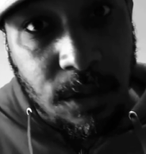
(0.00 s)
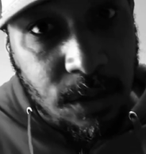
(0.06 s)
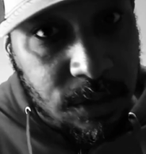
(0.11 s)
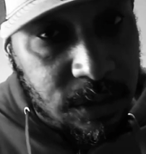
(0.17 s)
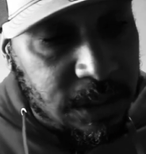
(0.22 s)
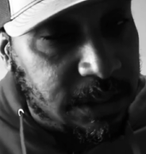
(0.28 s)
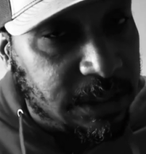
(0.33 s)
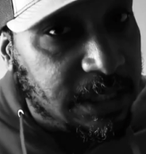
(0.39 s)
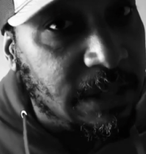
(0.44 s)
You
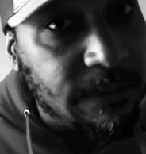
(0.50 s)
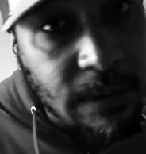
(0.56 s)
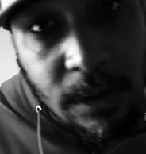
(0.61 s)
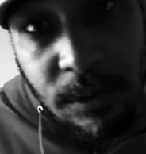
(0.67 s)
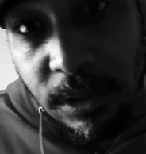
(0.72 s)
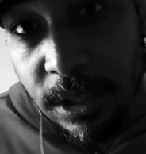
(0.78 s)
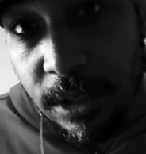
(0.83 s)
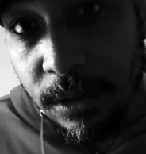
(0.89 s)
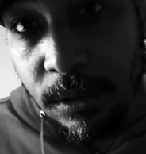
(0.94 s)
say safe
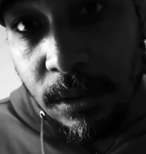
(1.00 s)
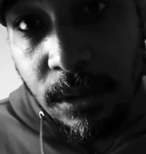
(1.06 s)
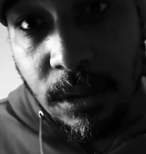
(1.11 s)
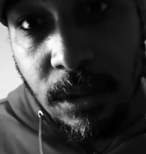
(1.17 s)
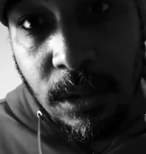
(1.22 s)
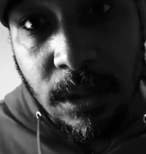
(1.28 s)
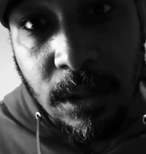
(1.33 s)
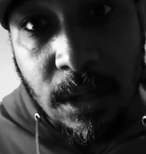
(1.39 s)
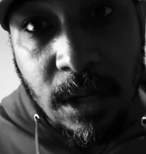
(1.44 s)
out there.
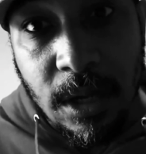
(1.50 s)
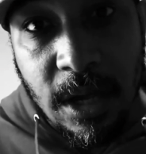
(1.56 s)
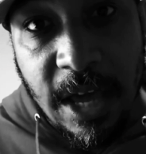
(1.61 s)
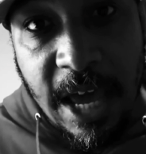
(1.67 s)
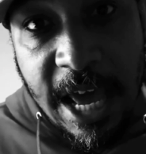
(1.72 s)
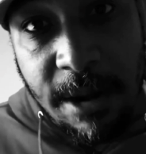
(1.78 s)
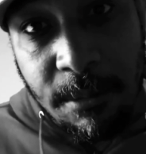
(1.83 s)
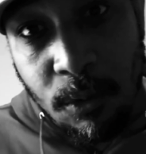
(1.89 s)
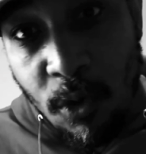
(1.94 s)

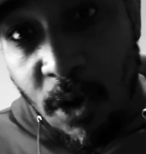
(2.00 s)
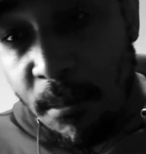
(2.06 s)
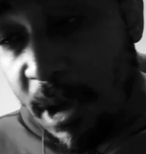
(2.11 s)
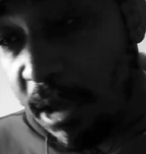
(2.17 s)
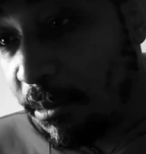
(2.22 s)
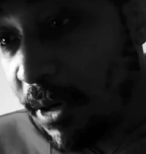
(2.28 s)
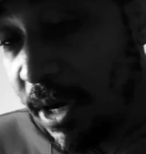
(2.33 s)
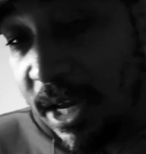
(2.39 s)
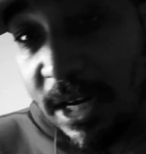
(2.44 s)
And I'm going
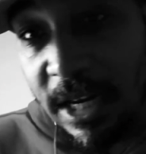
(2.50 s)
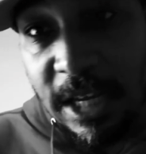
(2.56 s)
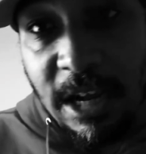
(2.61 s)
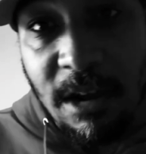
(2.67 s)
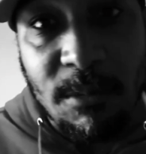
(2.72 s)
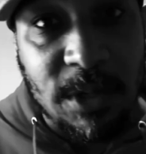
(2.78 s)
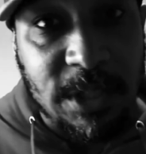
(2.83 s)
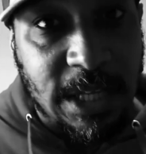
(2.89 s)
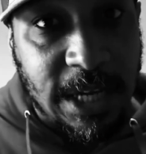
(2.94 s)
back behind the
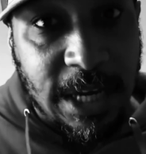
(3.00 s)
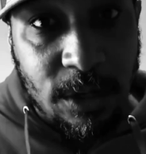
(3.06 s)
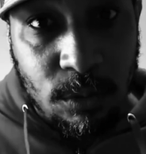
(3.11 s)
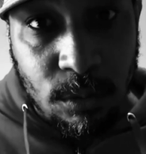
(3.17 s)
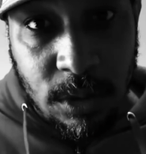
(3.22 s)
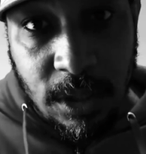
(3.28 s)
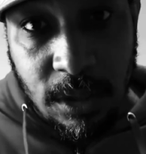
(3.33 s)
camera because I got to do